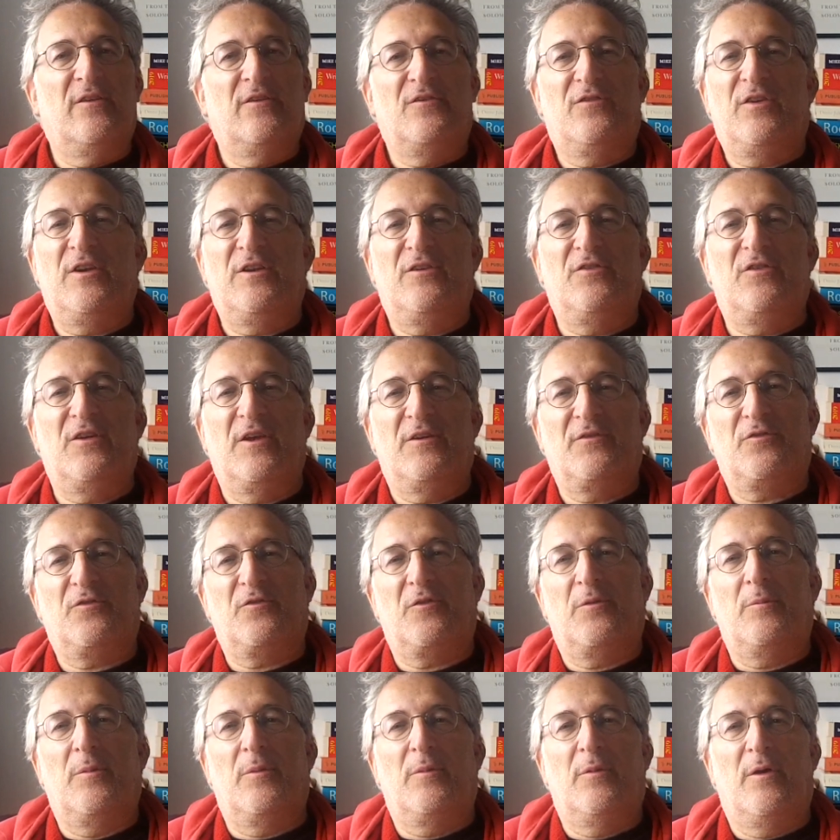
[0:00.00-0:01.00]
that she shifts
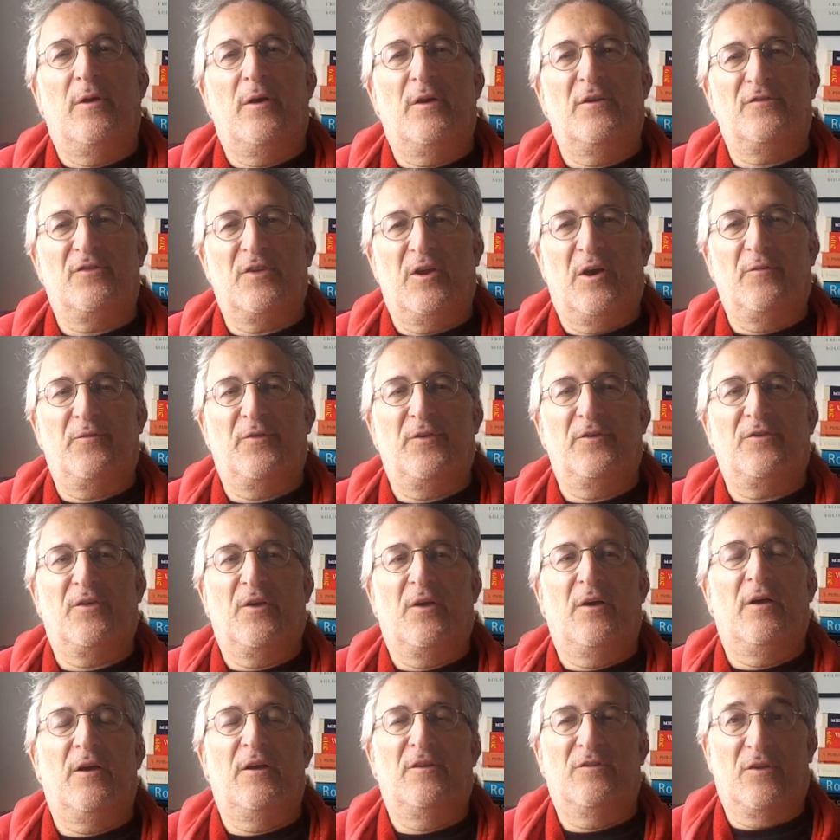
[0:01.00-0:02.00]
from herself as
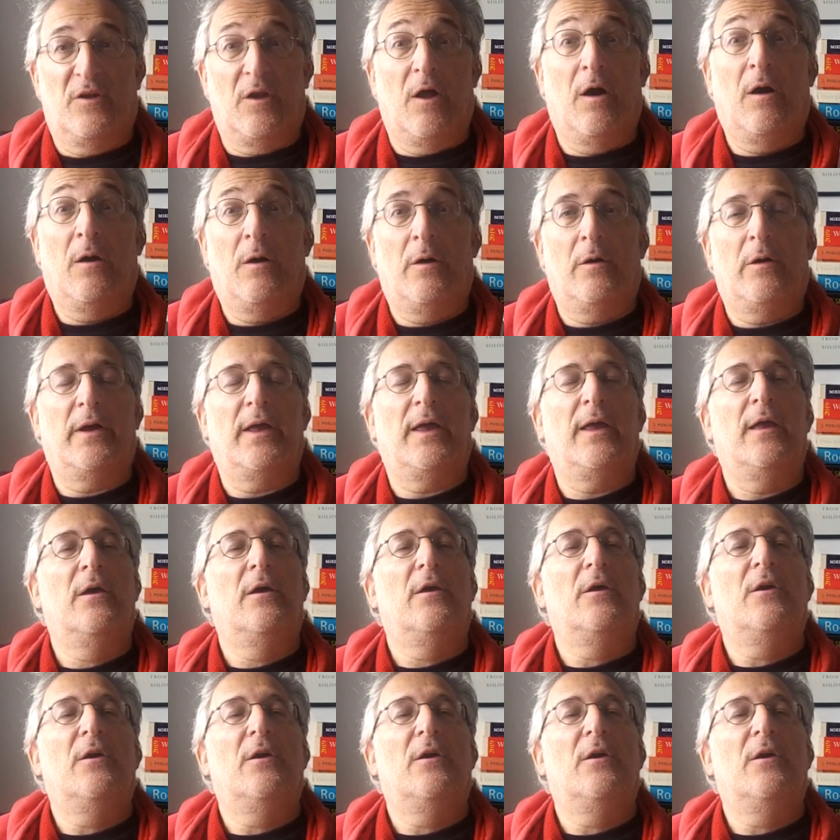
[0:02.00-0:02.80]
a as an I